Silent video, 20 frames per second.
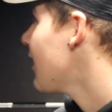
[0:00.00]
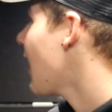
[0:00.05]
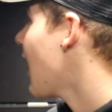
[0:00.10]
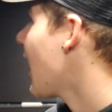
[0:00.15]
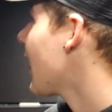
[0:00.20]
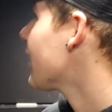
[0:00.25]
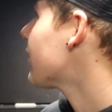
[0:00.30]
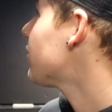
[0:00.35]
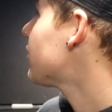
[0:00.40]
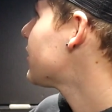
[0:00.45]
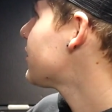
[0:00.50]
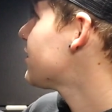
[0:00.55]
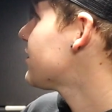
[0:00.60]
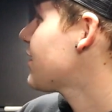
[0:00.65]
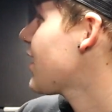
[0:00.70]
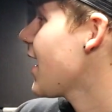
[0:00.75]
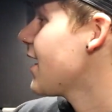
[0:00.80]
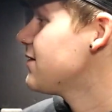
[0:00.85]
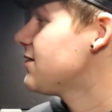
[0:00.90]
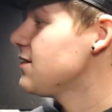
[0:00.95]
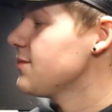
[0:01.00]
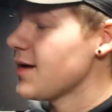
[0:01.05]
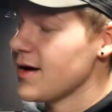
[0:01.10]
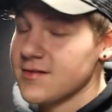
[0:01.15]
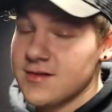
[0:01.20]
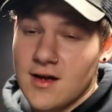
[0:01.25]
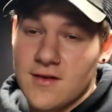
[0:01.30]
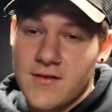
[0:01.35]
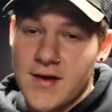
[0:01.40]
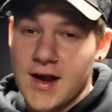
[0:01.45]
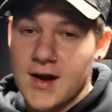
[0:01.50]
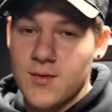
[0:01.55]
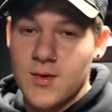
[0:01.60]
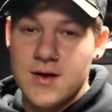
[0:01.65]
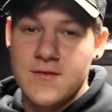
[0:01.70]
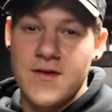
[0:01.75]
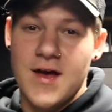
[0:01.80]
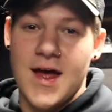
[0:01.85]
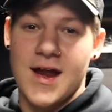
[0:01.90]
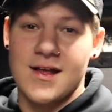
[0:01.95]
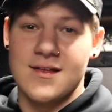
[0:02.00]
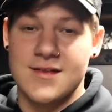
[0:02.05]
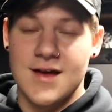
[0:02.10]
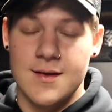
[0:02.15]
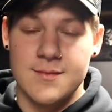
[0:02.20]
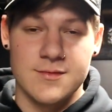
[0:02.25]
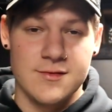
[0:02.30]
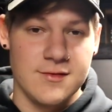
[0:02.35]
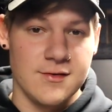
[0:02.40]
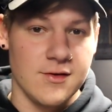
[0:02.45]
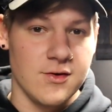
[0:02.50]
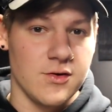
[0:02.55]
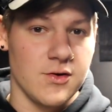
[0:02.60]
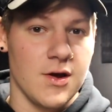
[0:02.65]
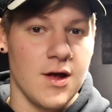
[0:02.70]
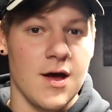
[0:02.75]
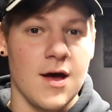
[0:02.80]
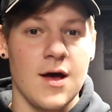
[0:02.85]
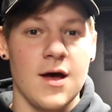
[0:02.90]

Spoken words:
I can't see myself getting rid of it anytime soon.